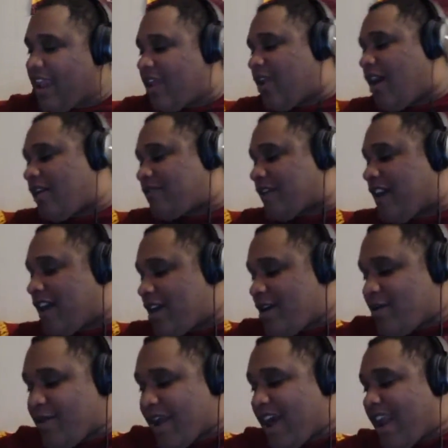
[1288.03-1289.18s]
We got a little
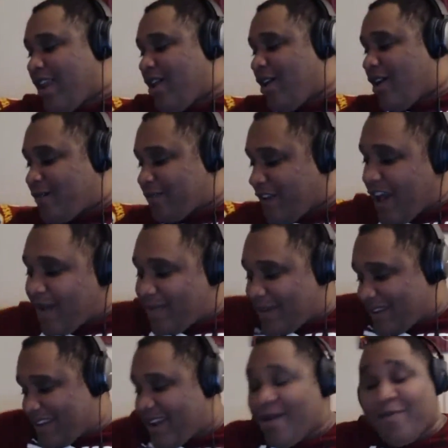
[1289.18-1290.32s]
off
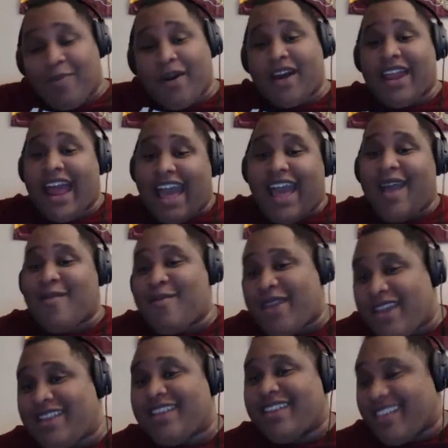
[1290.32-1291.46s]
topic there, but
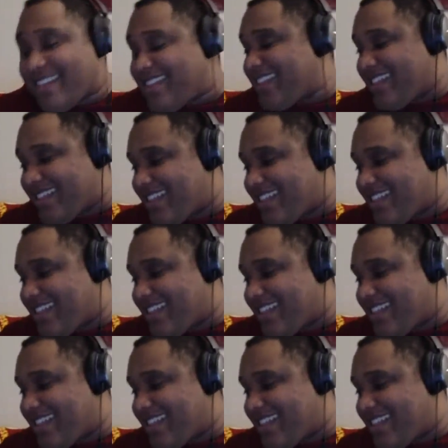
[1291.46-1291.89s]
I mean,